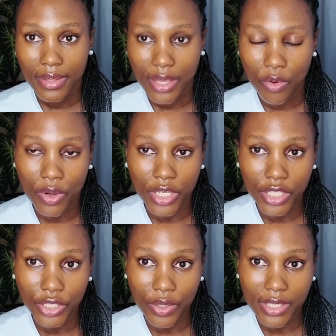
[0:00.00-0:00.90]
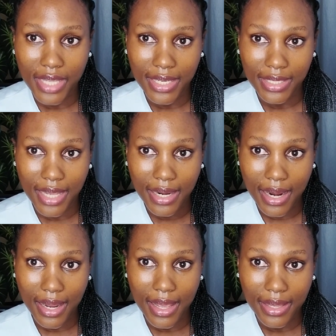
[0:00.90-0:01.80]
the conditions that is
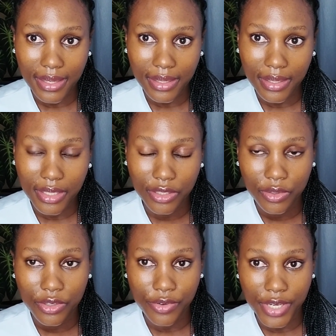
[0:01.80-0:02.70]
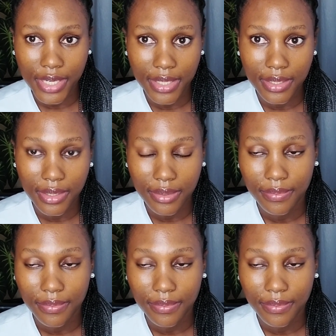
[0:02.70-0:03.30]
underlying is not treated.